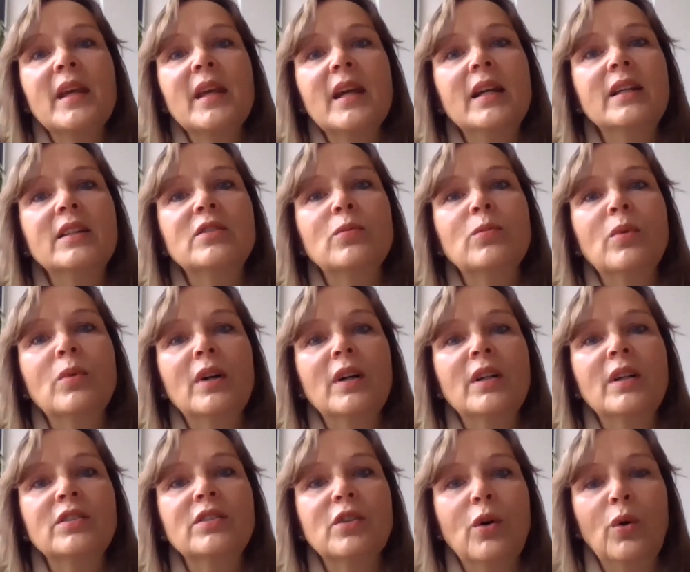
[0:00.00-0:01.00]
it
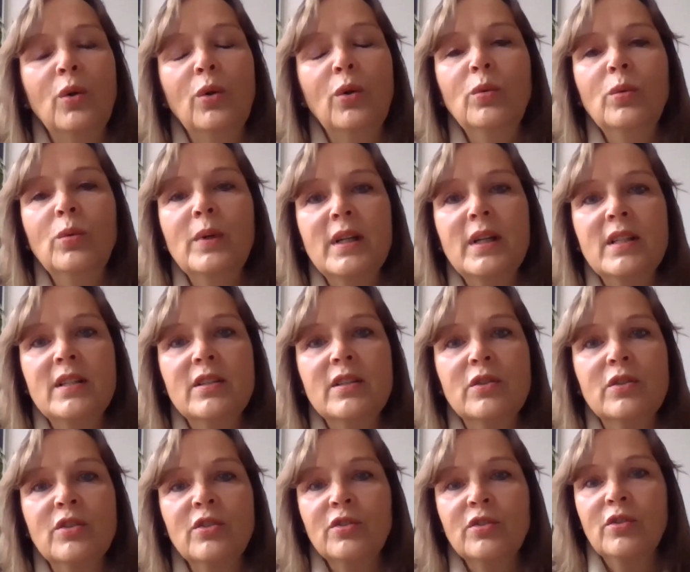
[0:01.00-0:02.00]
was always
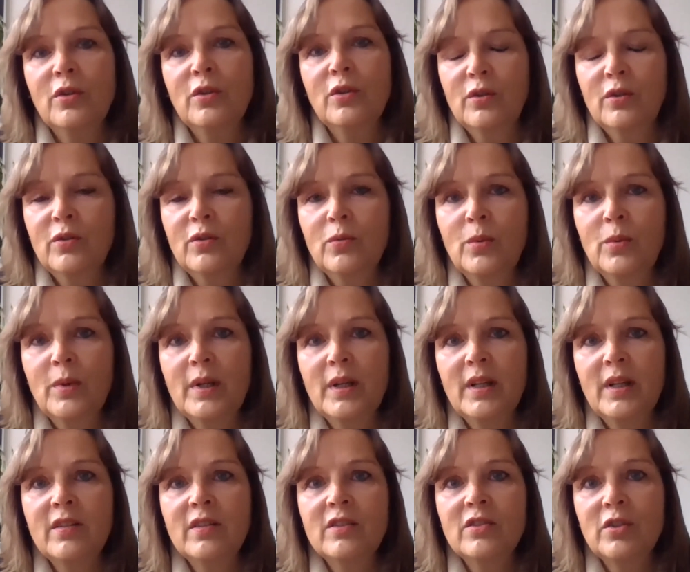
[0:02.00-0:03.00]
concerned
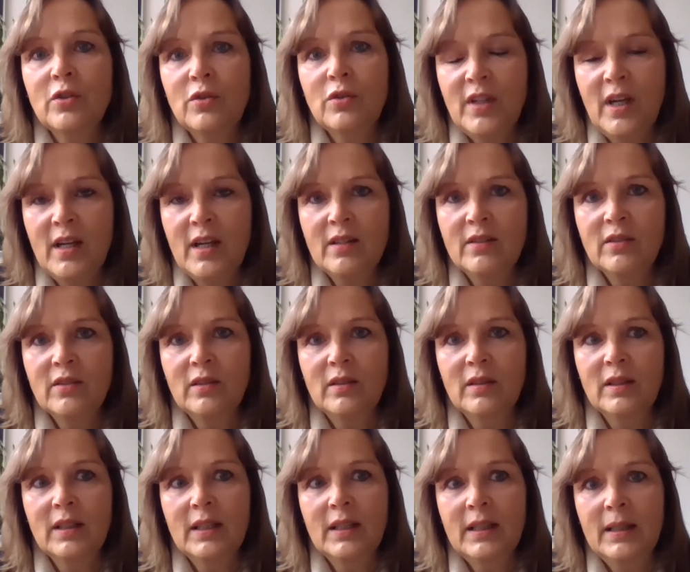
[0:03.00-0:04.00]
with
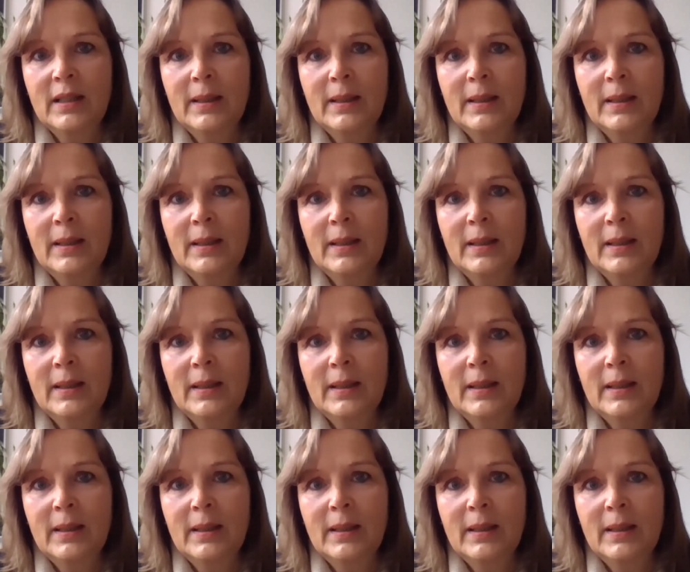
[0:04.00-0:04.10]
societal